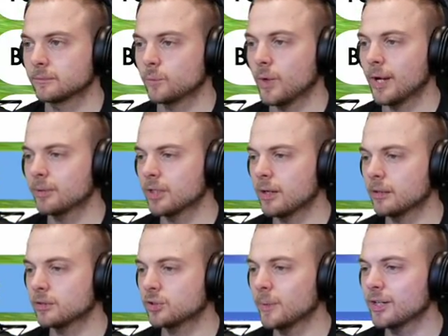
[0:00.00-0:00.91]
Wait, I'm gonna...
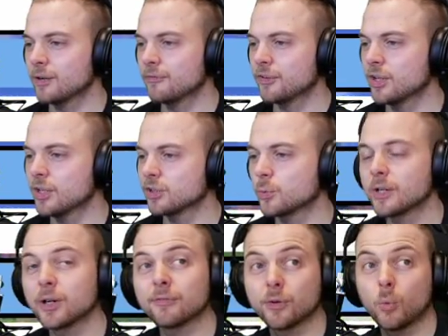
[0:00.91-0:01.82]
Do I go for a... Do we
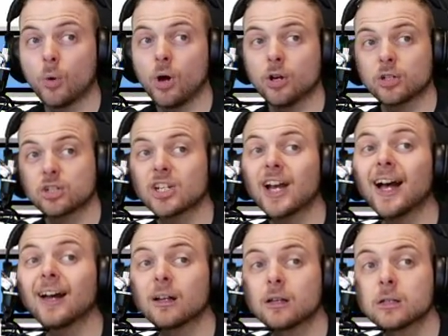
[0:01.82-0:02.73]
go for a water good chat?